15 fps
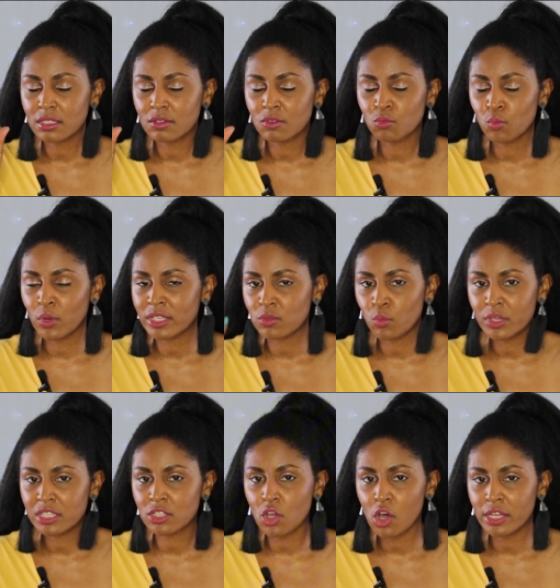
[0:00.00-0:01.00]
What
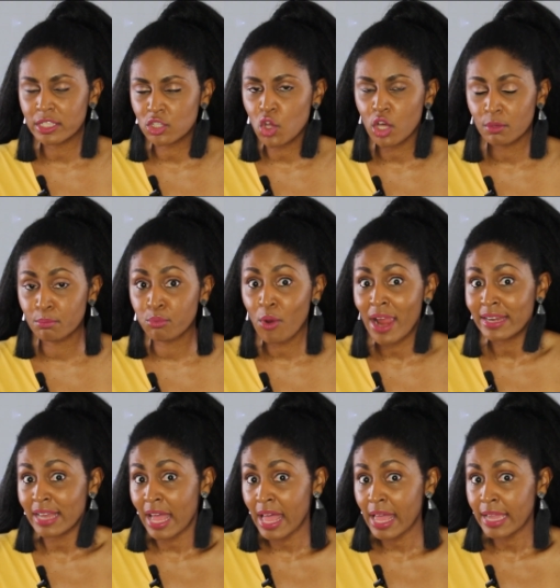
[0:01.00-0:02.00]
it's called
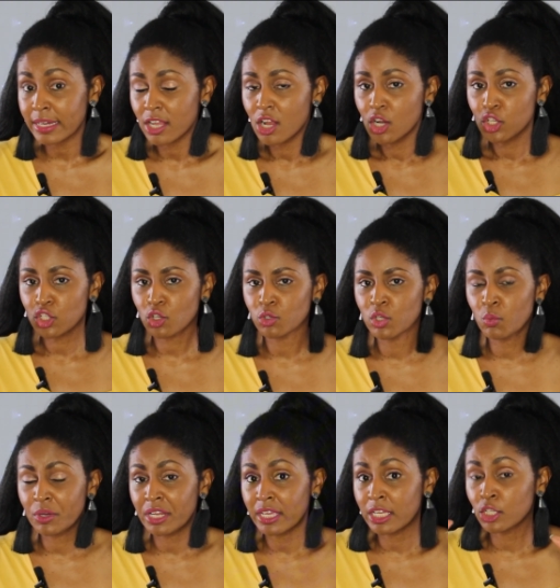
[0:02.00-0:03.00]
bright-eyed. So you
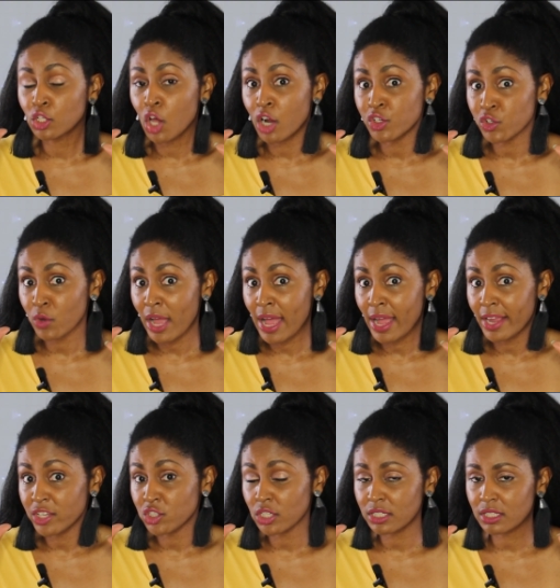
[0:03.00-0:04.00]
want to enlarge your
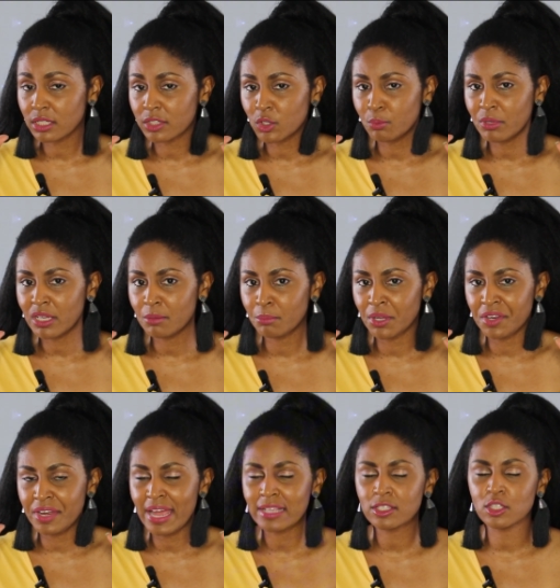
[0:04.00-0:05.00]
eyes just a little bit, but
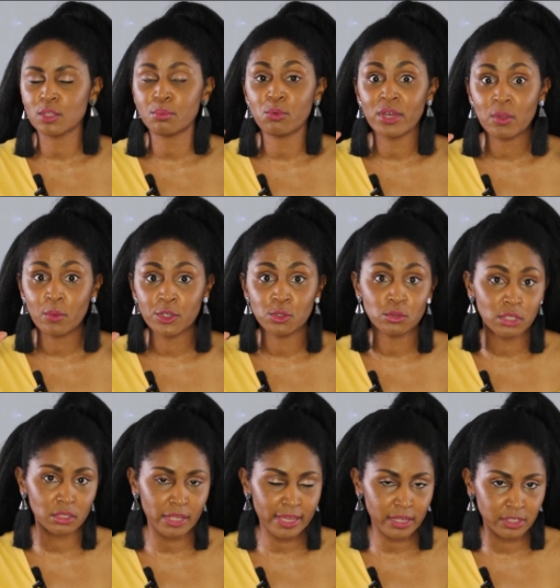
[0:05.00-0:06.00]
not to the point where you
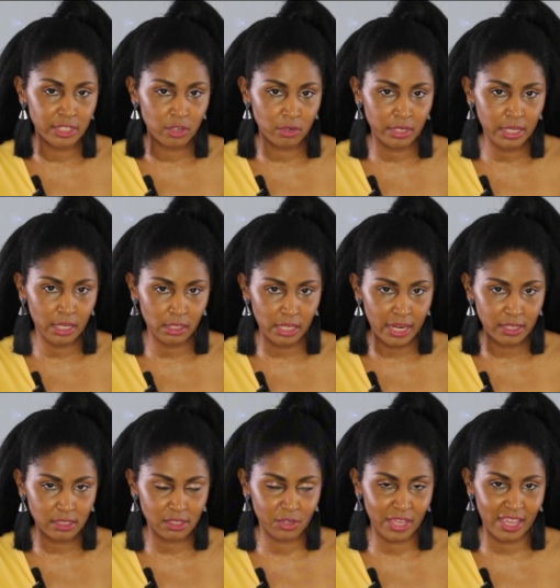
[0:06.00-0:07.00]
look like a deer in
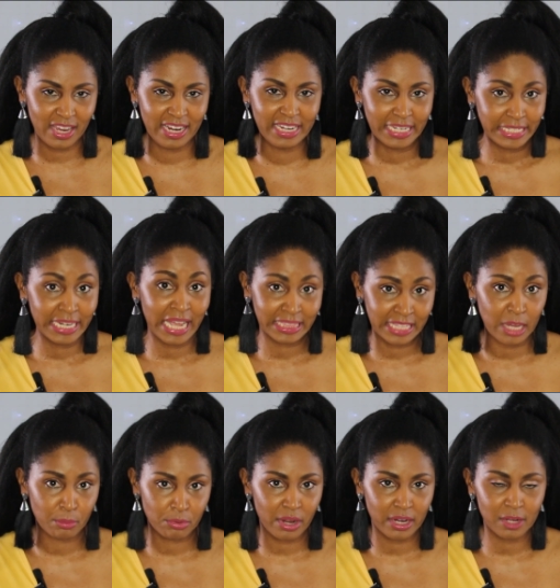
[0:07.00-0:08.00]
headlights, okay? Not
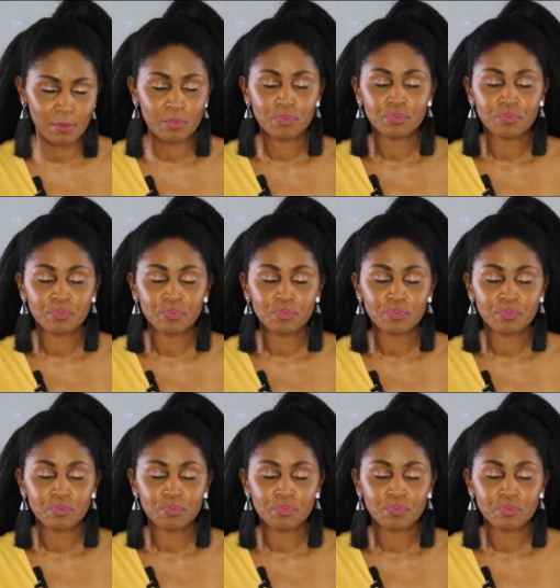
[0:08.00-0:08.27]
that bright.